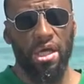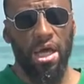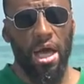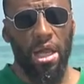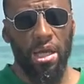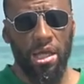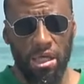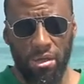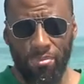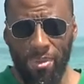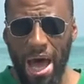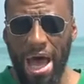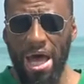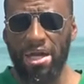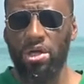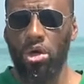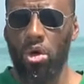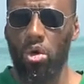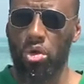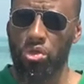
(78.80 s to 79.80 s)

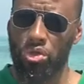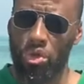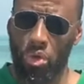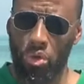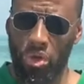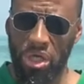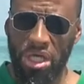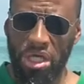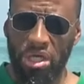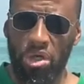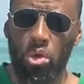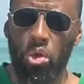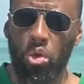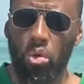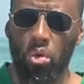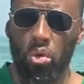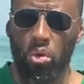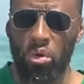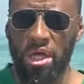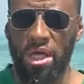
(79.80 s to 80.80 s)
al-Ibadah or Tawheed
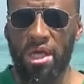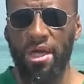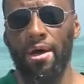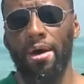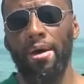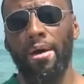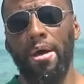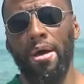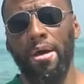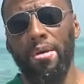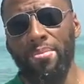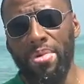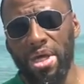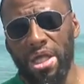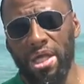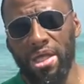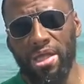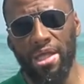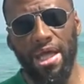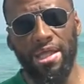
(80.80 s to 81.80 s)
al-Uluhiyah,
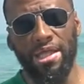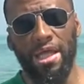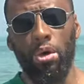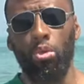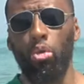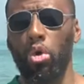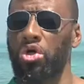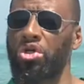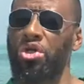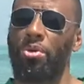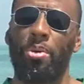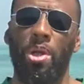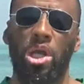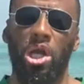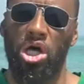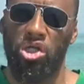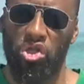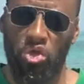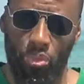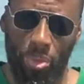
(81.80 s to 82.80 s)
meaning that they worship
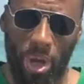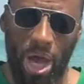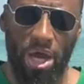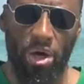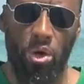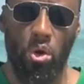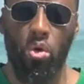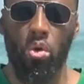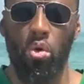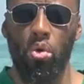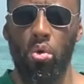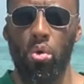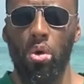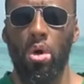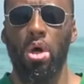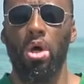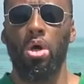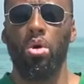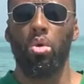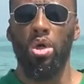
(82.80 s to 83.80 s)
Allah subhanahu
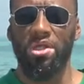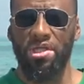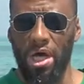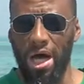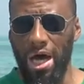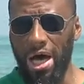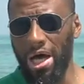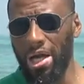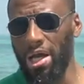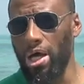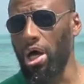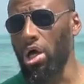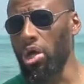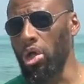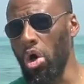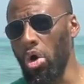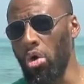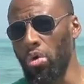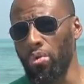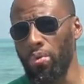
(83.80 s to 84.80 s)
wa ta'ala
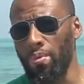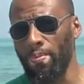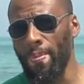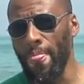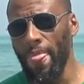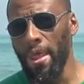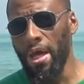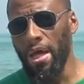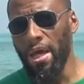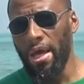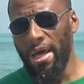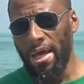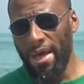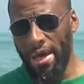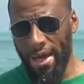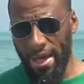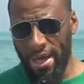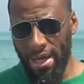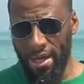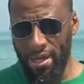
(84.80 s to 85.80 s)
alone.
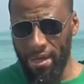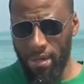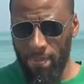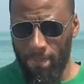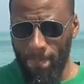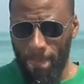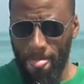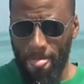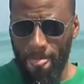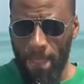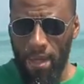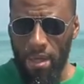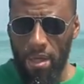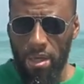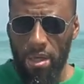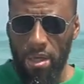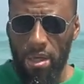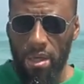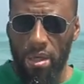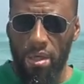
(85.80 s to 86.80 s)
And
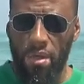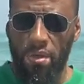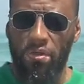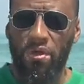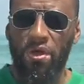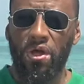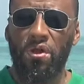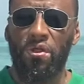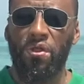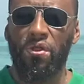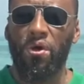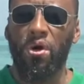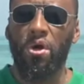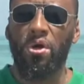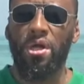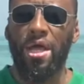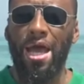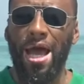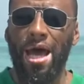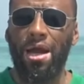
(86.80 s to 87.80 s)
the
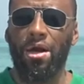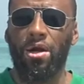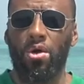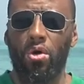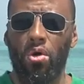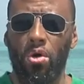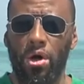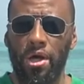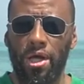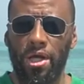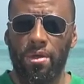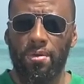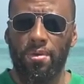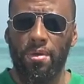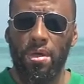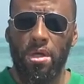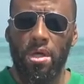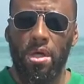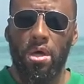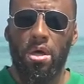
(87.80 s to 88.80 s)
third category
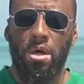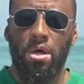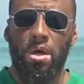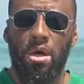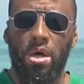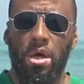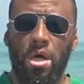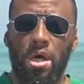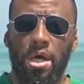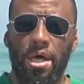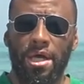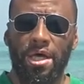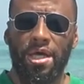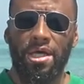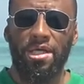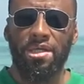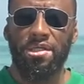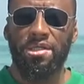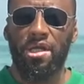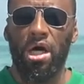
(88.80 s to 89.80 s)

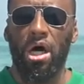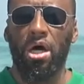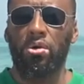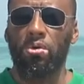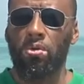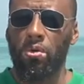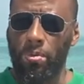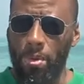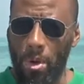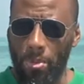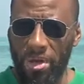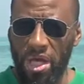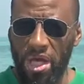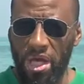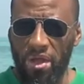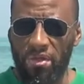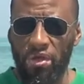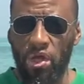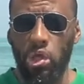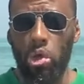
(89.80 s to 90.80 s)
is a
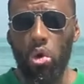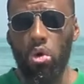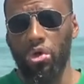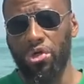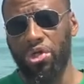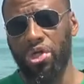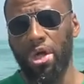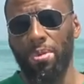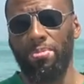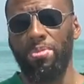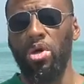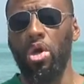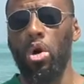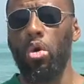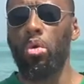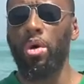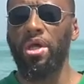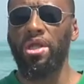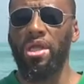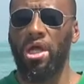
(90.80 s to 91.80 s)
rububiyyah, the lordship,
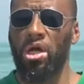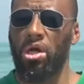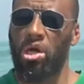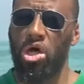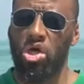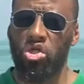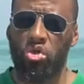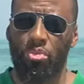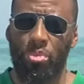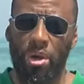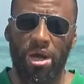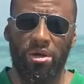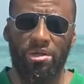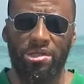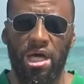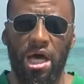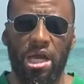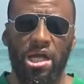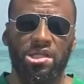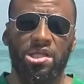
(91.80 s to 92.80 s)
knowing that Allah subhanahu wa
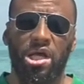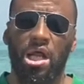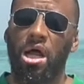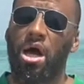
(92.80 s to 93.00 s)
ta'ala is al